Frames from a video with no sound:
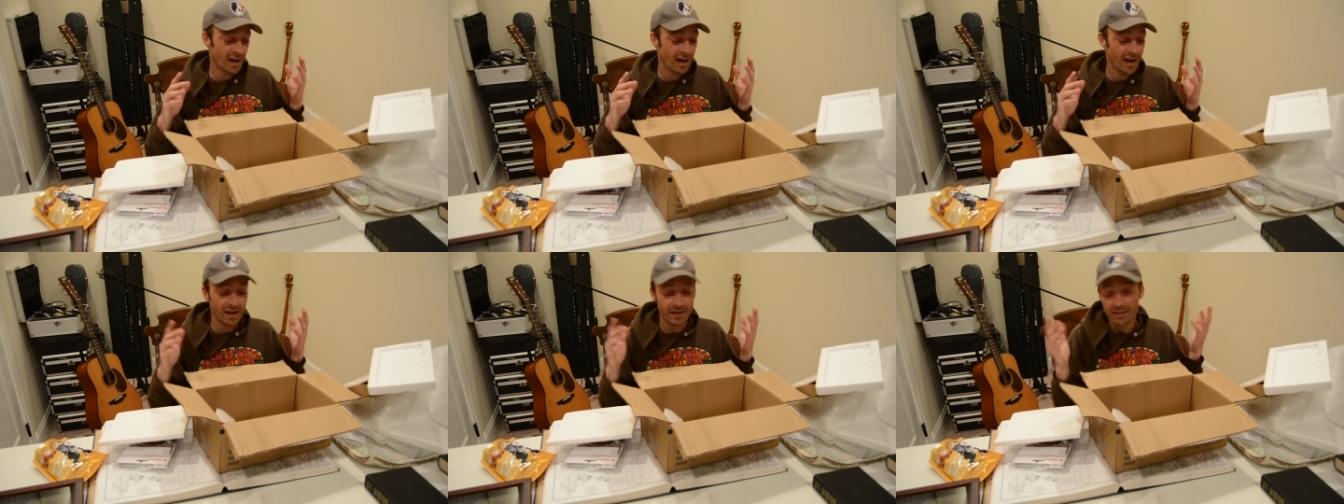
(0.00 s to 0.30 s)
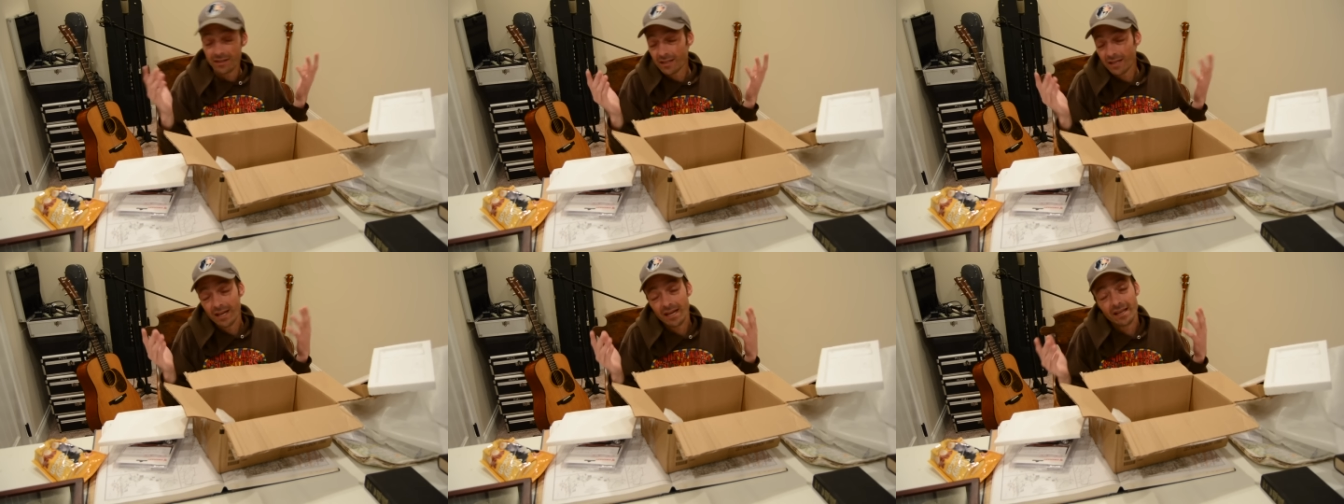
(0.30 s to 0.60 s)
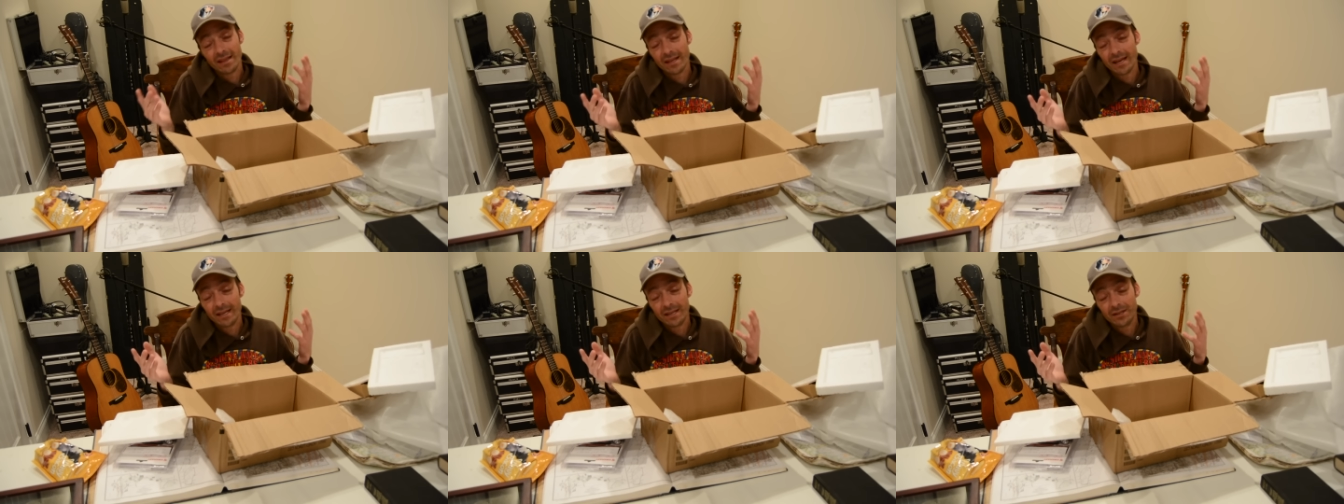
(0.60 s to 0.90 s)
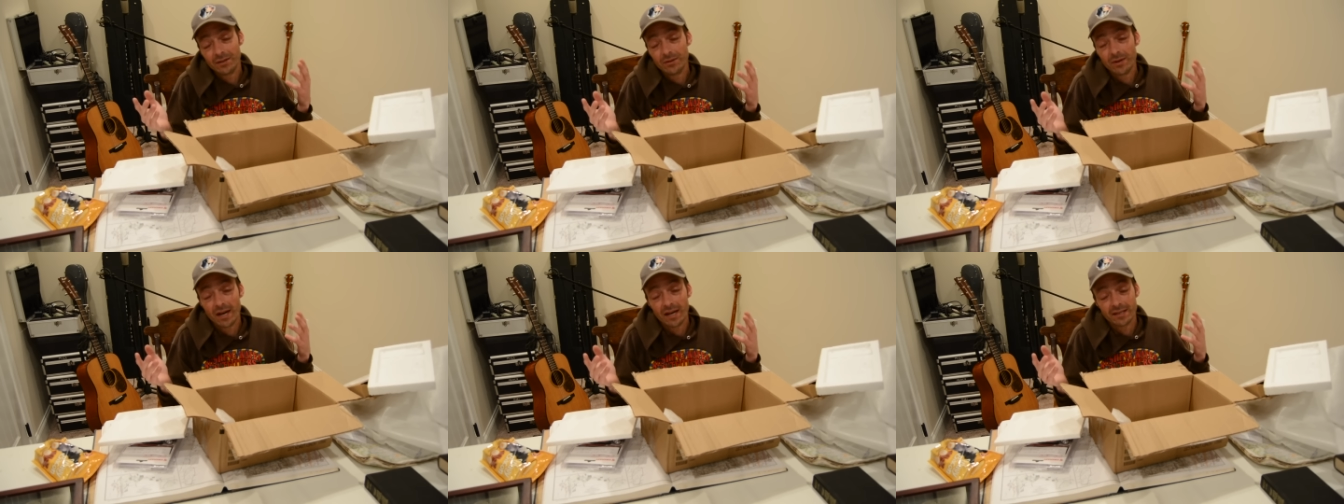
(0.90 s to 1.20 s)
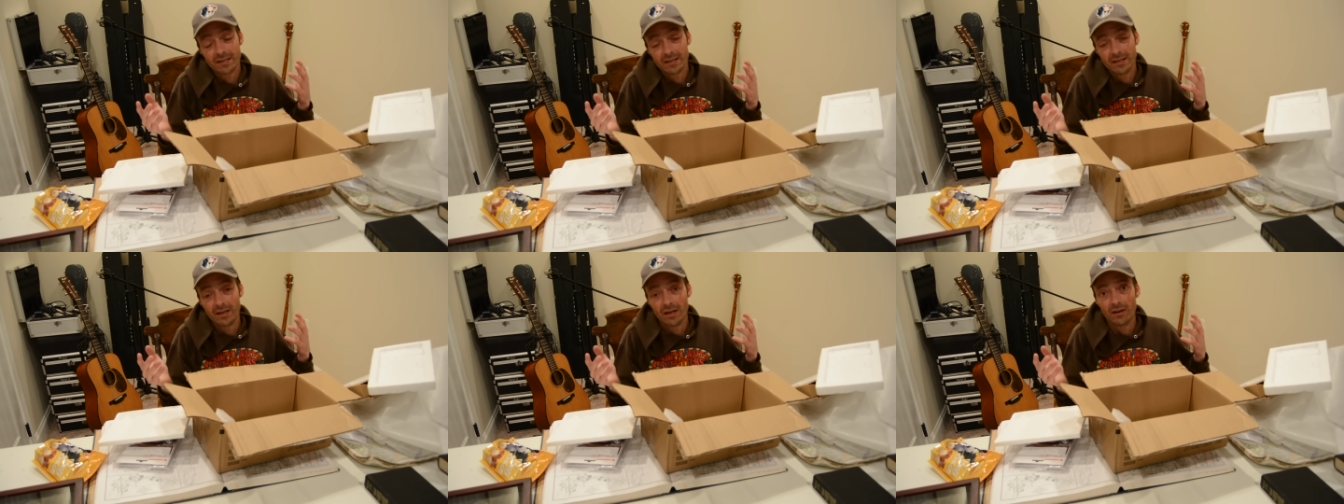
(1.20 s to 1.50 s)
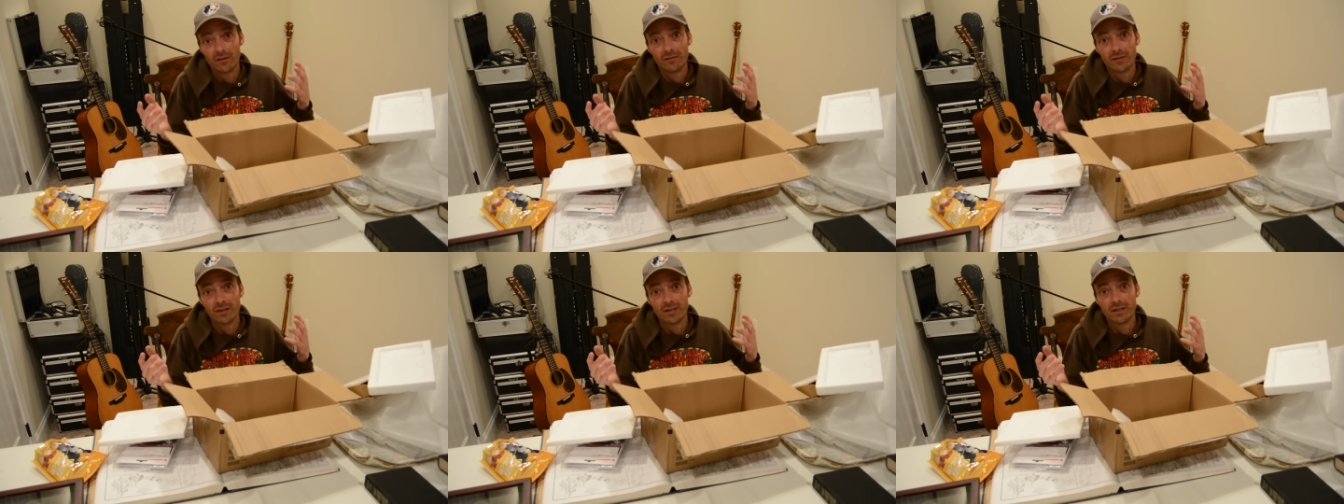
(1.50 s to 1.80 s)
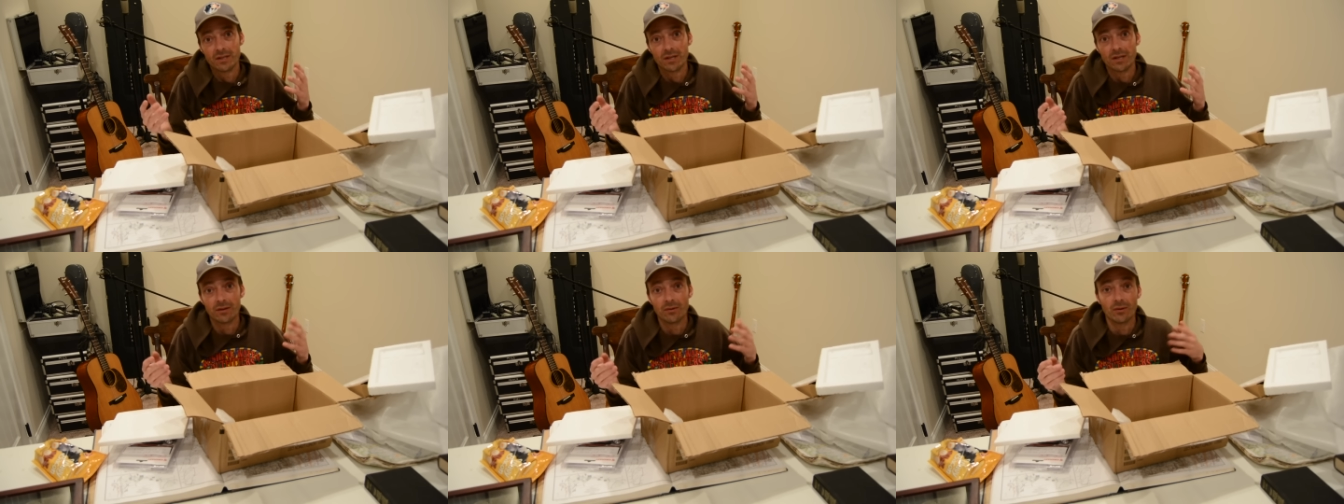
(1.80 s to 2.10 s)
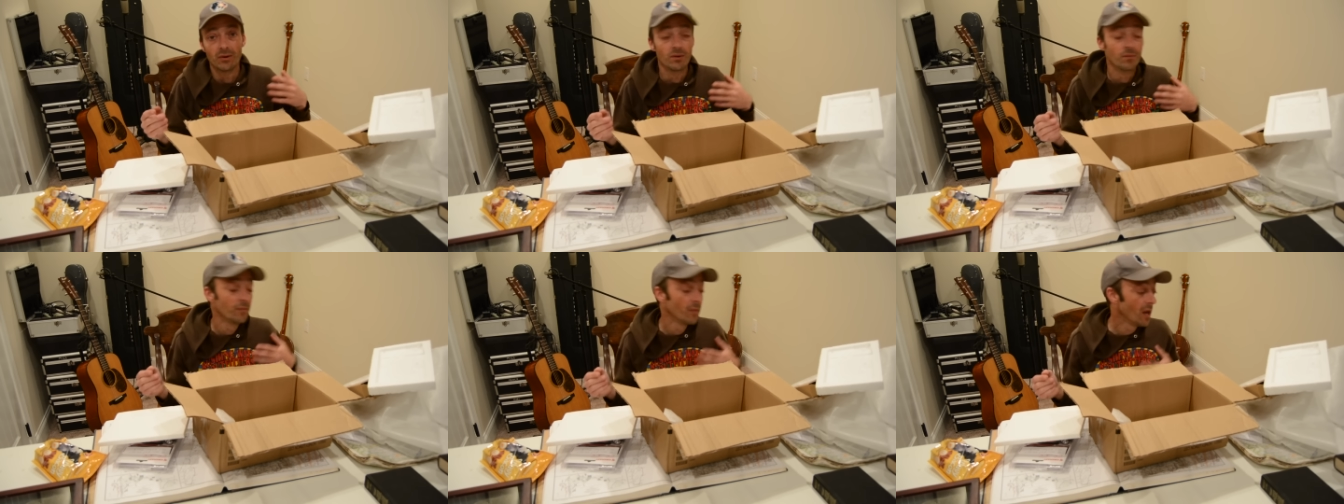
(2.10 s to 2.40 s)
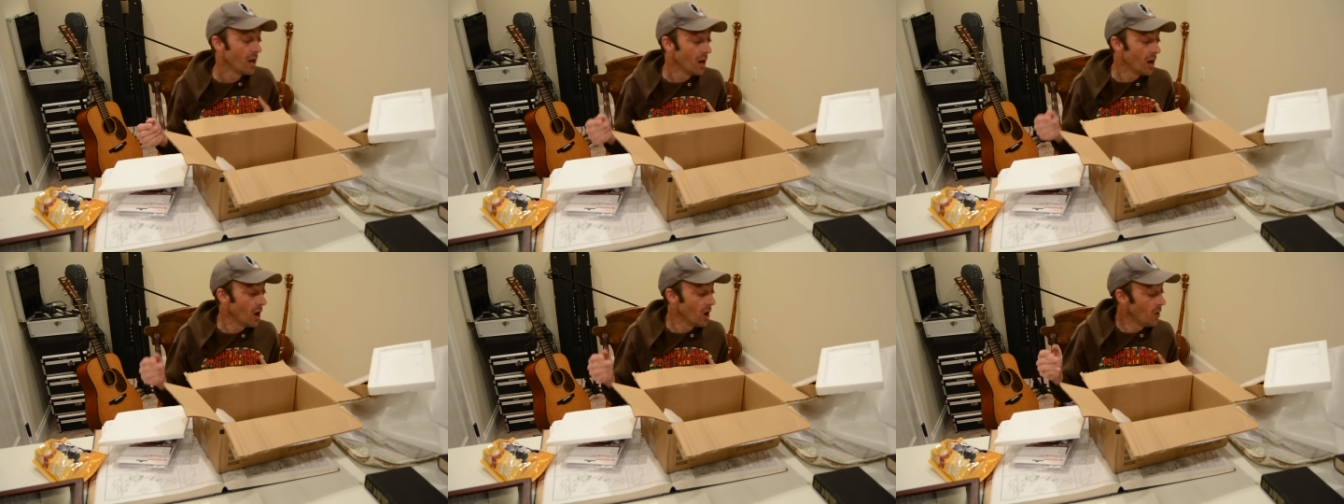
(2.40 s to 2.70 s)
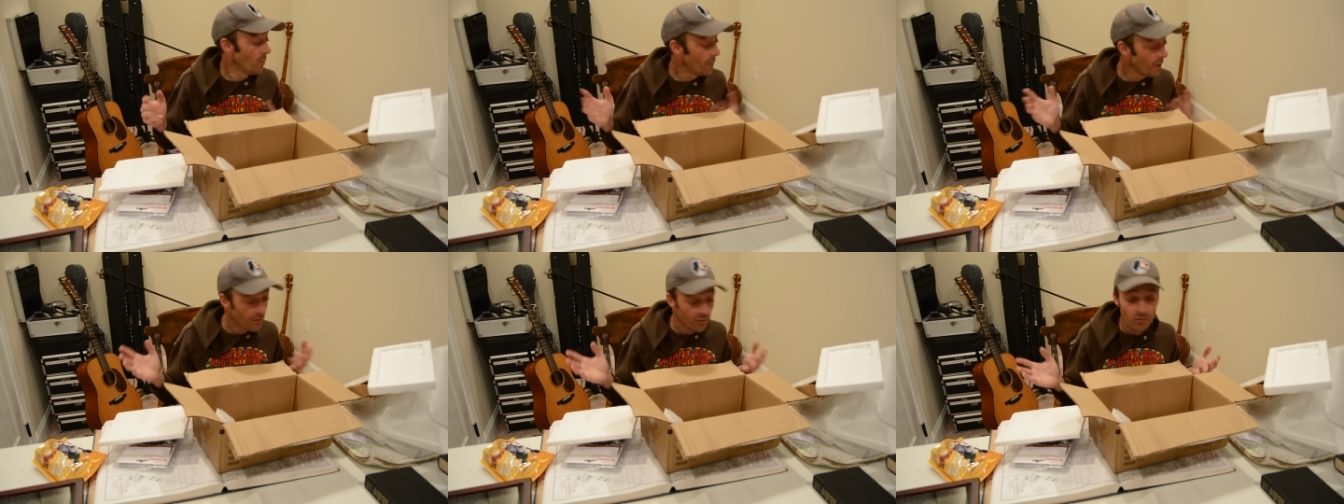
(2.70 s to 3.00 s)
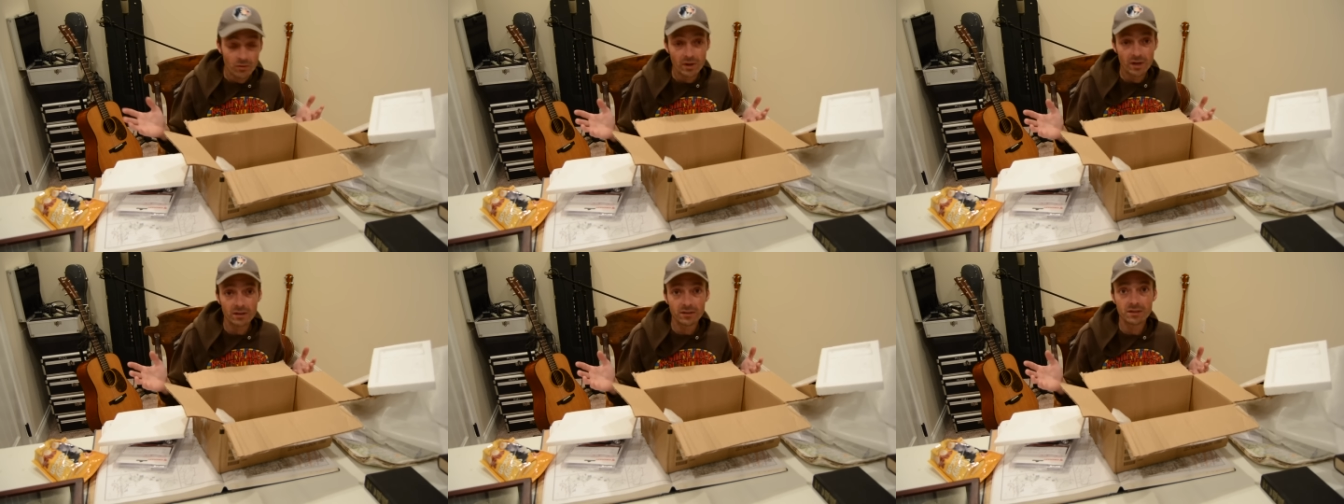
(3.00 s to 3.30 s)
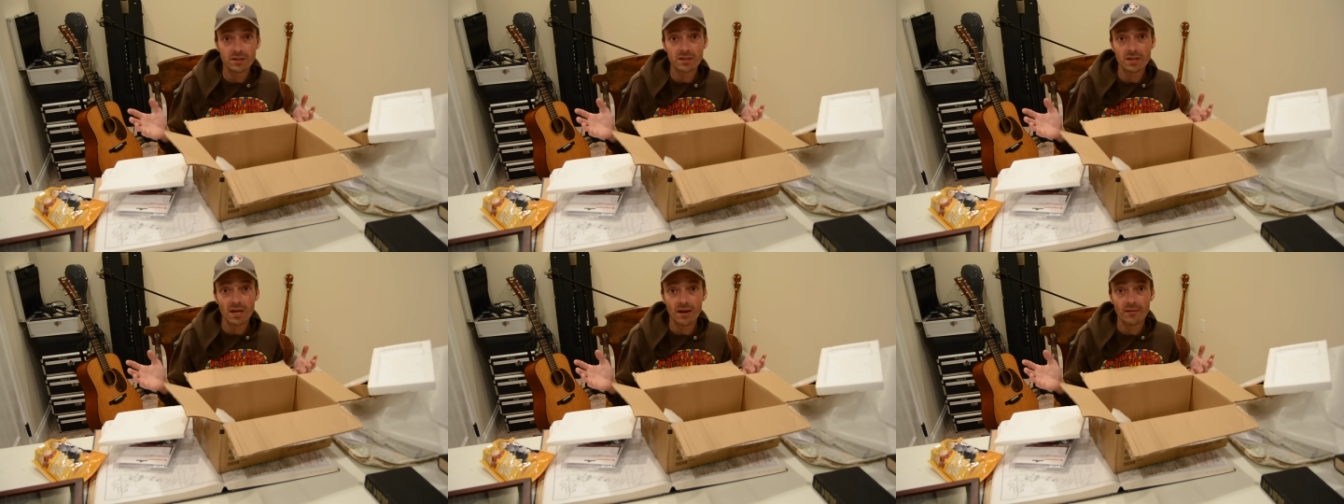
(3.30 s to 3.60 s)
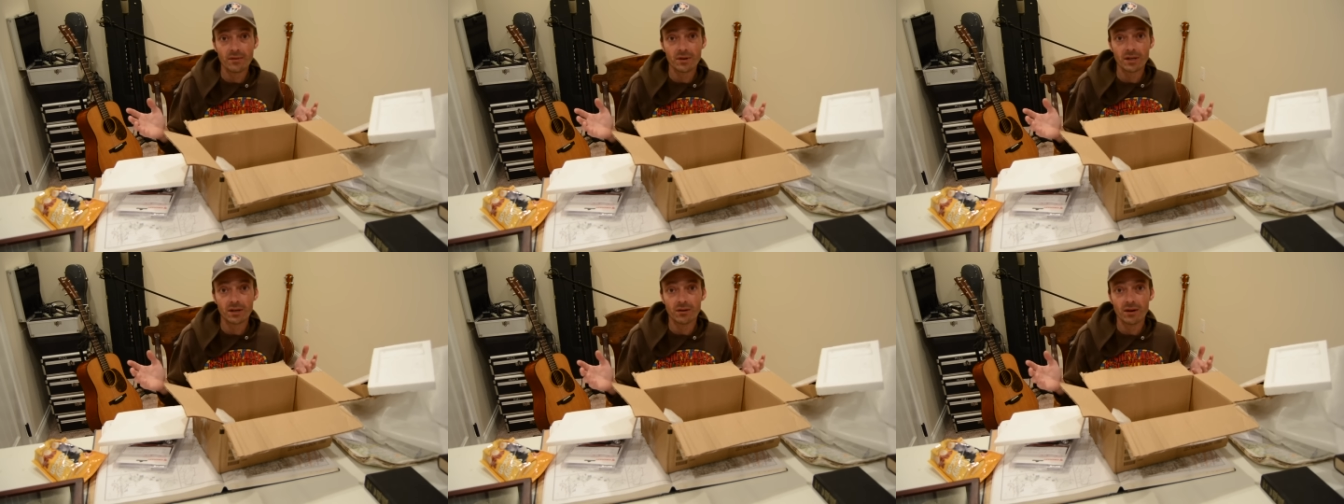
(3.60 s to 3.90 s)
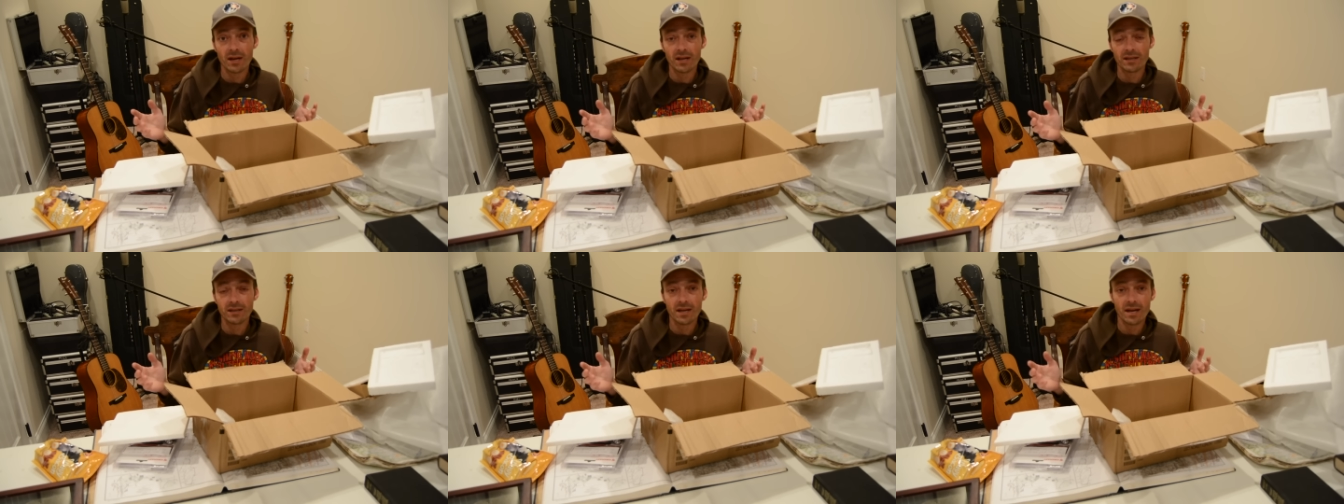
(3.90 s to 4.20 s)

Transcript: I just can't thank you guys enough in general. Hope everyone else is having a great